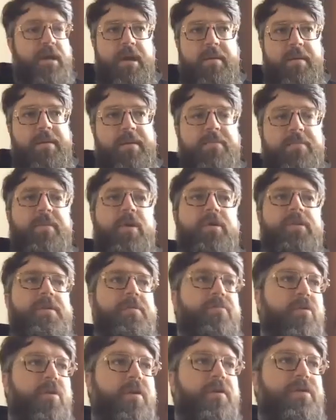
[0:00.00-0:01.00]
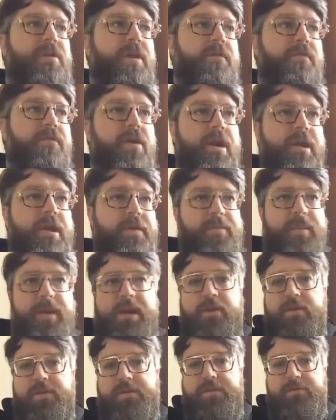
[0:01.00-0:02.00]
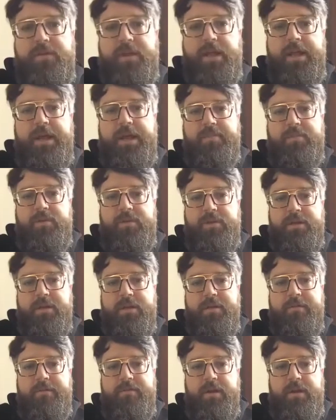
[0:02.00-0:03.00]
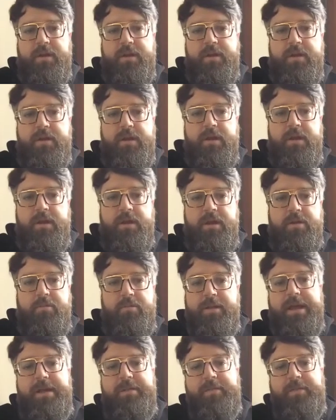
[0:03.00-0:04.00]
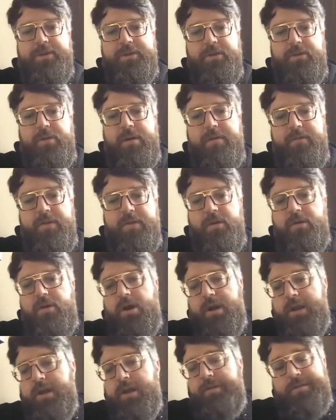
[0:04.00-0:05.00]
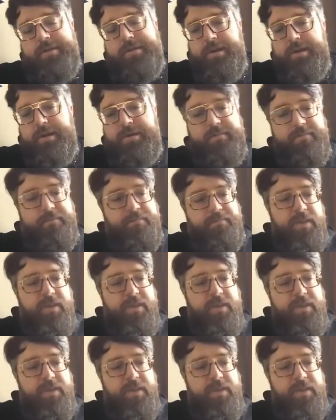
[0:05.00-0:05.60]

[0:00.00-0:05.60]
the most important thing for any speaker is a relatable delivery, relatable to whoever your audience is.